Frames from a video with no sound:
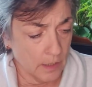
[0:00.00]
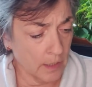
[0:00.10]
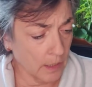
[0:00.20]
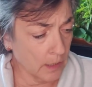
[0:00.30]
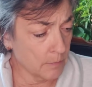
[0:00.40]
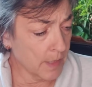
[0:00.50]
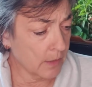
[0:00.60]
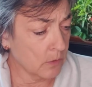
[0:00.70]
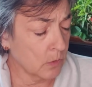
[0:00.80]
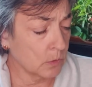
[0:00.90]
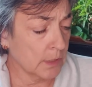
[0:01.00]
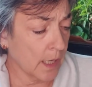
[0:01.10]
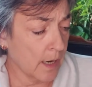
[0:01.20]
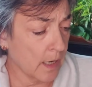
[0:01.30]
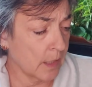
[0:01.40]
thinking about old
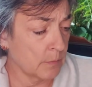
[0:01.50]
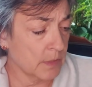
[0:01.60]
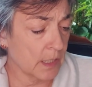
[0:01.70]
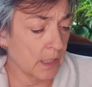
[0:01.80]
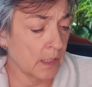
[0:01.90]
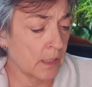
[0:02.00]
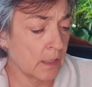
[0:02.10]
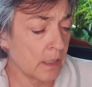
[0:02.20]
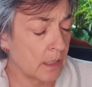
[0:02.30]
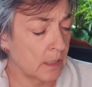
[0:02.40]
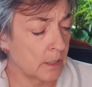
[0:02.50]
times and